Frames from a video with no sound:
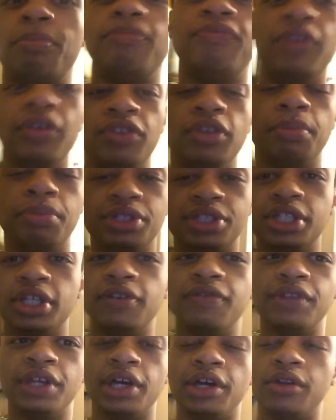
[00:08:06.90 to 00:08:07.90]
50%
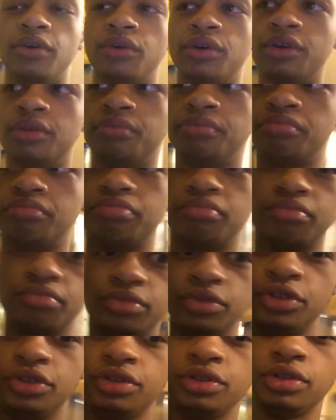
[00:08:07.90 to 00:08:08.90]
of that on,
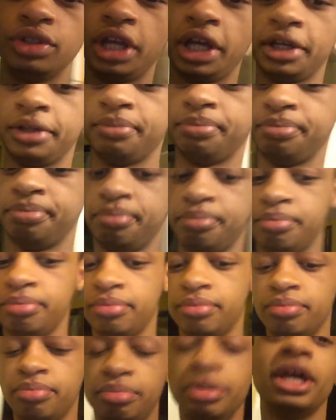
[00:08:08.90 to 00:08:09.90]
like,
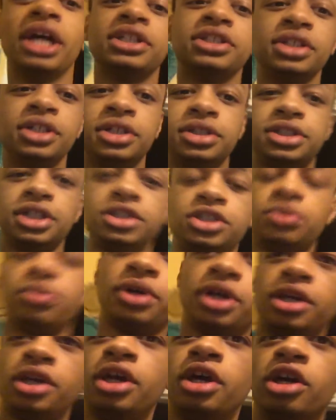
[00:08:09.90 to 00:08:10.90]
BS in such a
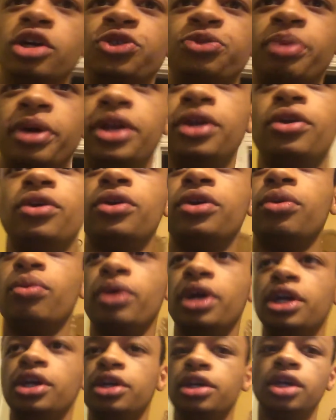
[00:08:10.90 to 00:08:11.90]
way. Spend it on a
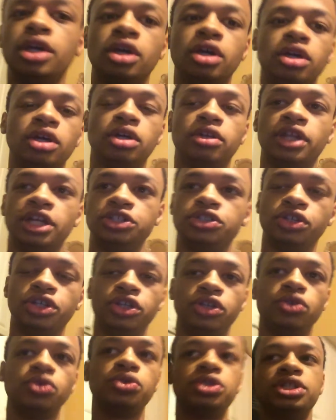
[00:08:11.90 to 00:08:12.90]
way that you
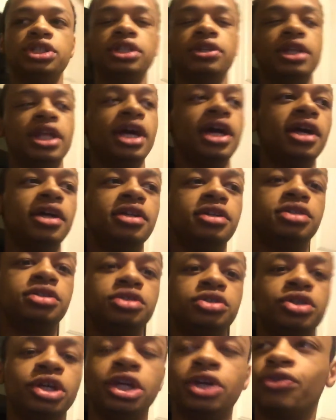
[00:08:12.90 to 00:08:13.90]
can use that
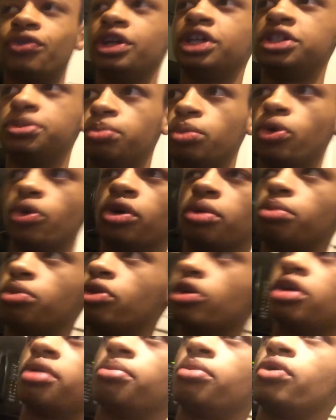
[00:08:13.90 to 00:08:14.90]
to increase more and
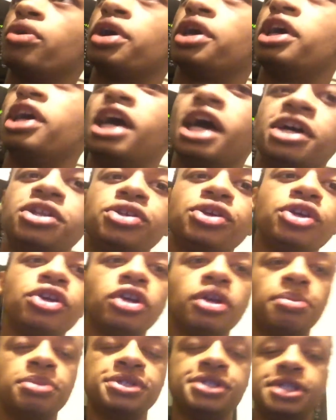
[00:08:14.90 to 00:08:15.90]
more and more, until you're
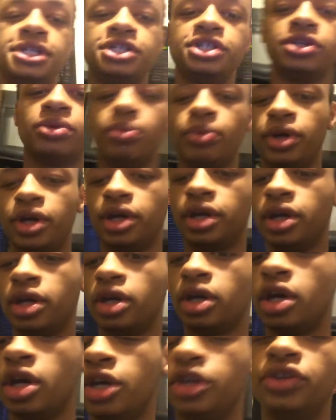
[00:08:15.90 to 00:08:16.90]
in a position where
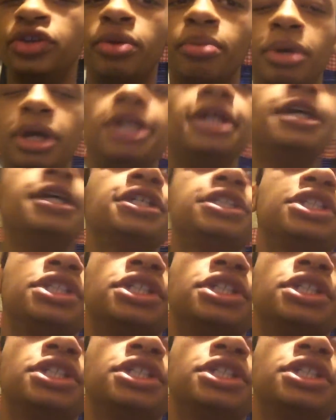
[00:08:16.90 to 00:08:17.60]
your money is